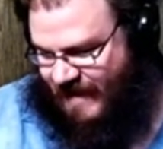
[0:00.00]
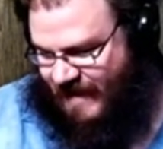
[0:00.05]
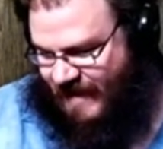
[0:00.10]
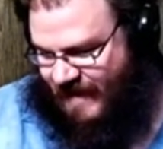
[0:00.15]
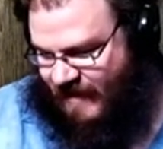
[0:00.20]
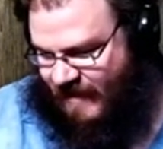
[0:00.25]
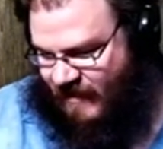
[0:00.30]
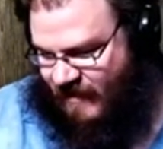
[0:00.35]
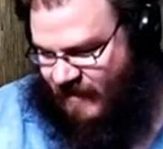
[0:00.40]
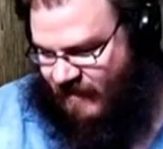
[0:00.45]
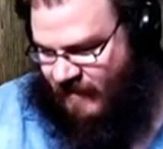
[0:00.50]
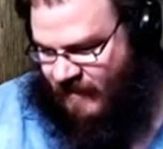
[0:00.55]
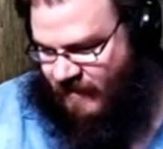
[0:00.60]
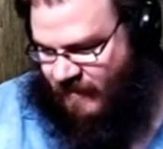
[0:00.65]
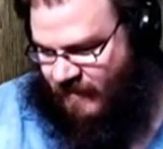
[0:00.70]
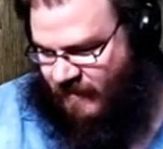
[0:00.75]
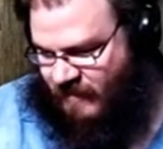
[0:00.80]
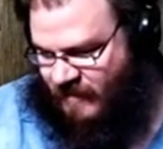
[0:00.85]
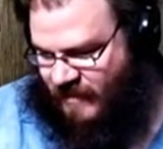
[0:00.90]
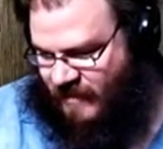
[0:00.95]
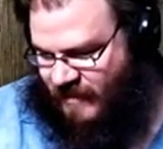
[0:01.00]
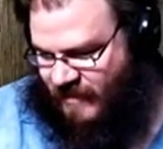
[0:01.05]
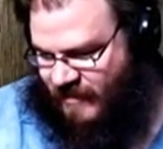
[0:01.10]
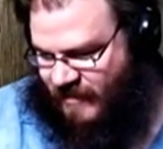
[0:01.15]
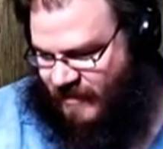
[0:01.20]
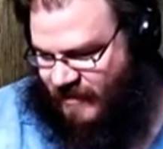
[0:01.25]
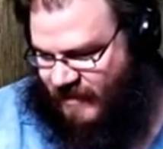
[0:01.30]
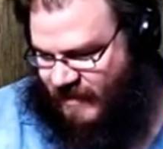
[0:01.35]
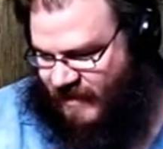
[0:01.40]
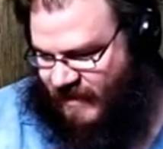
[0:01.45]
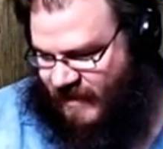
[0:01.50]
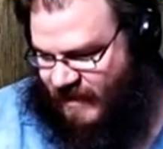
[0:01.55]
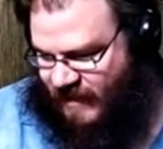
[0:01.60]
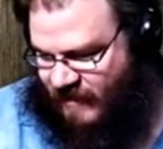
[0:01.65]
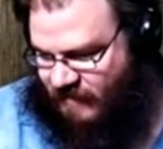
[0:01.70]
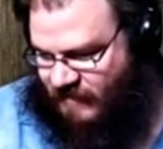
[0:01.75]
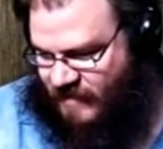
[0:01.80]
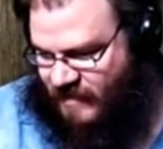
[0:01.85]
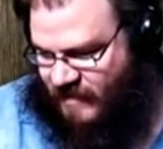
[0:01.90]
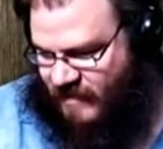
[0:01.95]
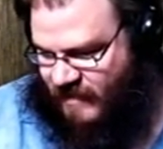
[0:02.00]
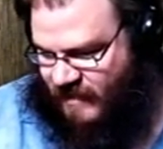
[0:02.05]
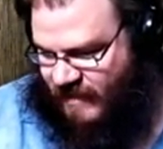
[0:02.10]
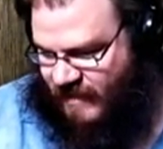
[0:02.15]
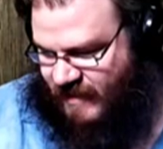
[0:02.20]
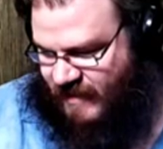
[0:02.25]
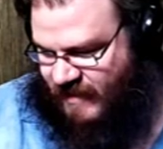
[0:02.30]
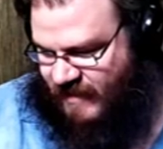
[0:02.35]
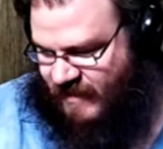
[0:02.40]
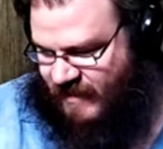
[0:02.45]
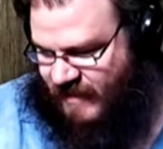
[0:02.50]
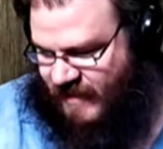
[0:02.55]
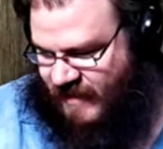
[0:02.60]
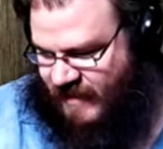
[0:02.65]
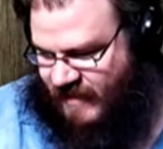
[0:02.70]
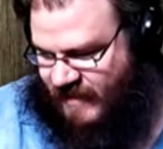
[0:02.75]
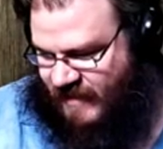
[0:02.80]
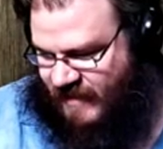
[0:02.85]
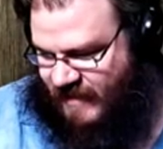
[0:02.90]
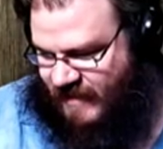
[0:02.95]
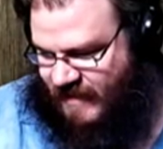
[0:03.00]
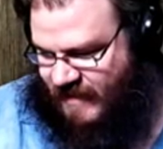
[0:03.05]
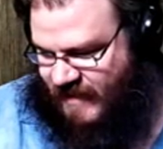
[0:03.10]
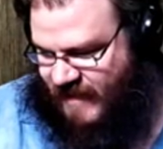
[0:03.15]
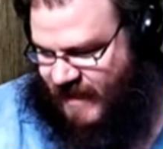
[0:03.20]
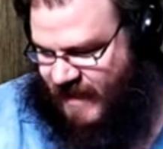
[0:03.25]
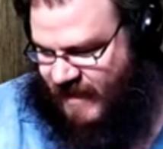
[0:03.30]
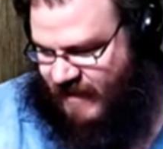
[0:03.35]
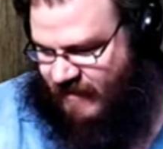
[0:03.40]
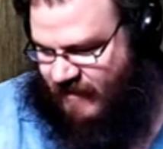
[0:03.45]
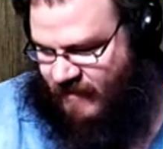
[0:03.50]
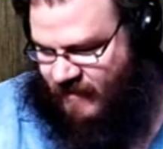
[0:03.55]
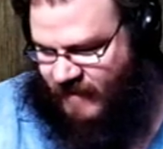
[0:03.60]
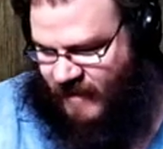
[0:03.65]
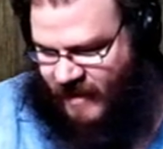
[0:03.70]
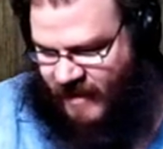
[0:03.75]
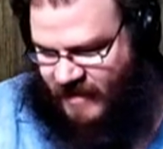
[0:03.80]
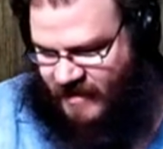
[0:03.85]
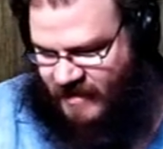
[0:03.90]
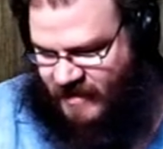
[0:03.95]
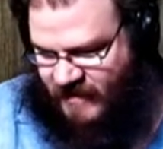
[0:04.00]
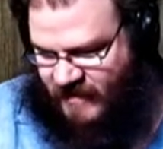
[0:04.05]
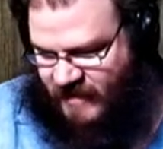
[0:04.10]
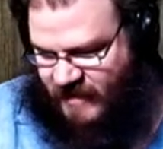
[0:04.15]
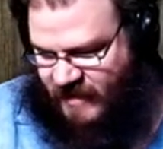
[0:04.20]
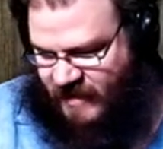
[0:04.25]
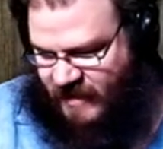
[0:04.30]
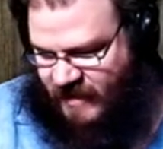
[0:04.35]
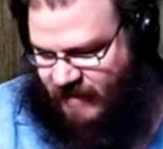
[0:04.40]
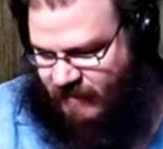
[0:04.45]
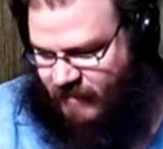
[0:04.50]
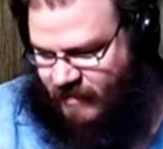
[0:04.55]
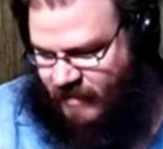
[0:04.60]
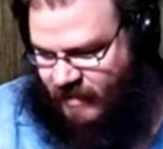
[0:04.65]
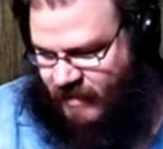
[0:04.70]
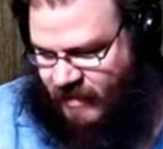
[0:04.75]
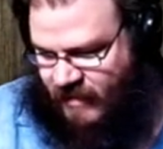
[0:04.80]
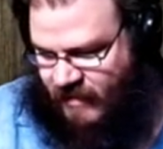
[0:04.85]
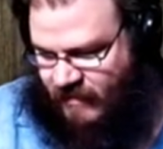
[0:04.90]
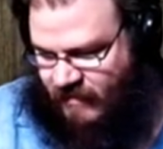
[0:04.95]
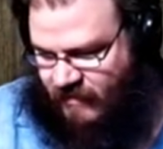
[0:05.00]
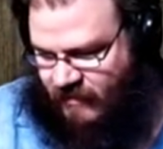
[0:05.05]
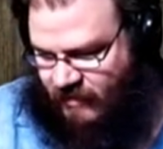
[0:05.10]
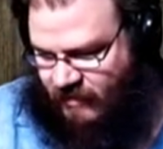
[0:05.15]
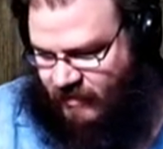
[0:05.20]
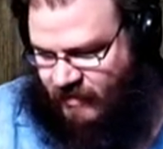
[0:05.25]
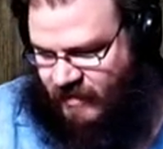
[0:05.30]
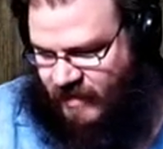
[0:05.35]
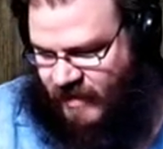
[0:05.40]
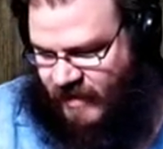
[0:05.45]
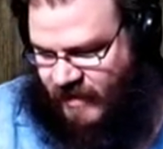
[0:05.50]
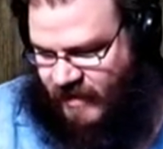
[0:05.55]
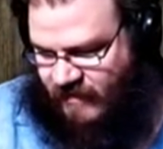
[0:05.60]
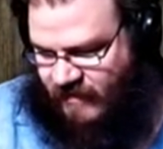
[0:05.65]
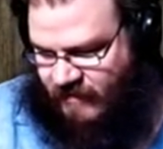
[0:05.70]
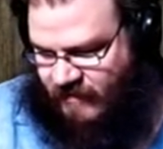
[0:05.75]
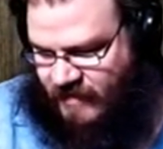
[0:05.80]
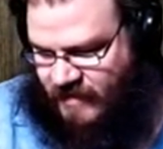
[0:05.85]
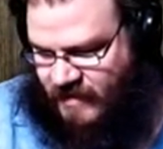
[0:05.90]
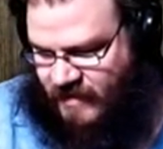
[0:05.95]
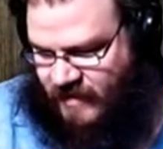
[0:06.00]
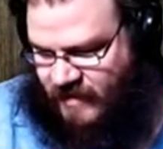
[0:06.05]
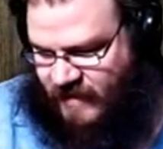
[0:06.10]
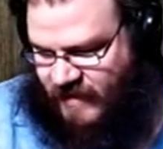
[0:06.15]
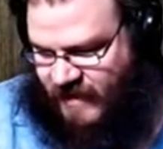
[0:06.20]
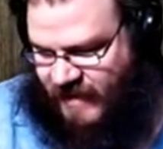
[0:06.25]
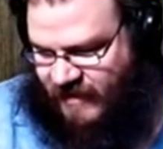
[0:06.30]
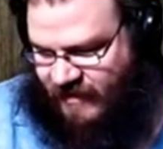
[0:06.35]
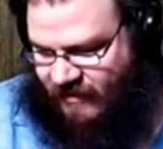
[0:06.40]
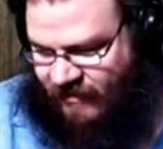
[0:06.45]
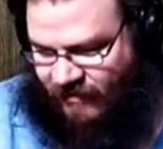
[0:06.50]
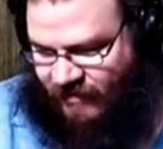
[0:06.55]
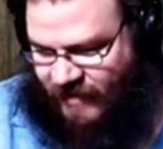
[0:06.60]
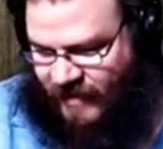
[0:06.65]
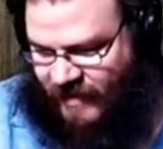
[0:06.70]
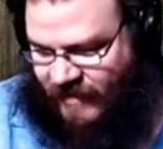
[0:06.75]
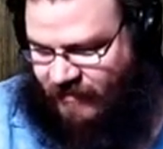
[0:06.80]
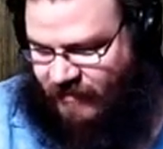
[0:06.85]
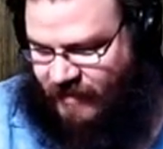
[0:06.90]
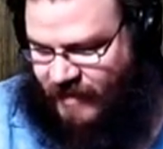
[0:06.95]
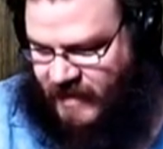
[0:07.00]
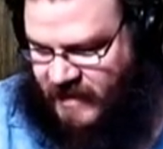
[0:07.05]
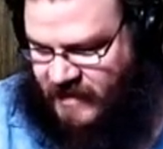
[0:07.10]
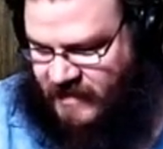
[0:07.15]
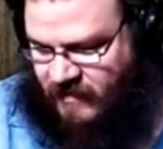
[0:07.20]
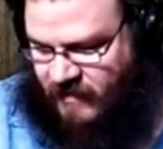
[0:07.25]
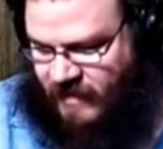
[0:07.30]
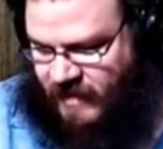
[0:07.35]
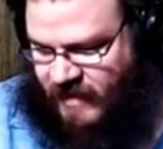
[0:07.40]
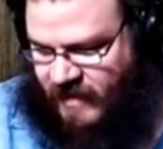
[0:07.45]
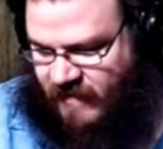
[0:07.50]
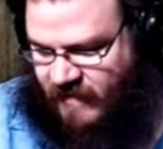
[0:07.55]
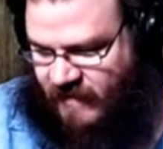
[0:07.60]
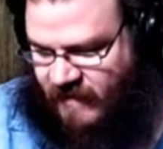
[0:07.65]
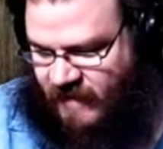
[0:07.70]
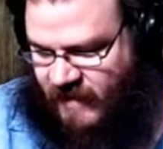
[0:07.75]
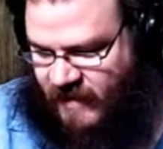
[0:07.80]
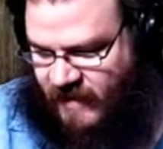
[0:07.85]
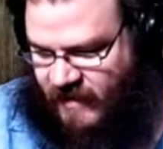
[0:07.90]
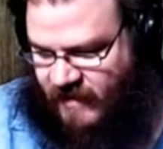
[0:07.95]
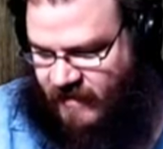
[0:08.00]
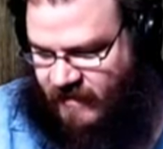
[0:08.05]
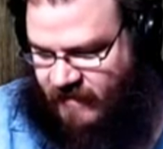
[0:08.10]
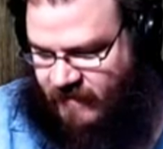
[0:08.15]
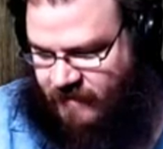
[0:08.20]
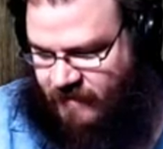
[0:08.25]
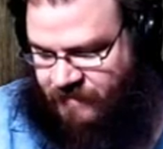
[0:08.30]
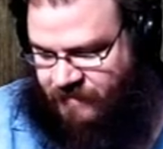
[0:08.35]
A review from Electronic Games in 1983 said the game looked like it was turned out in 5 weeks. Well, hey, there you go.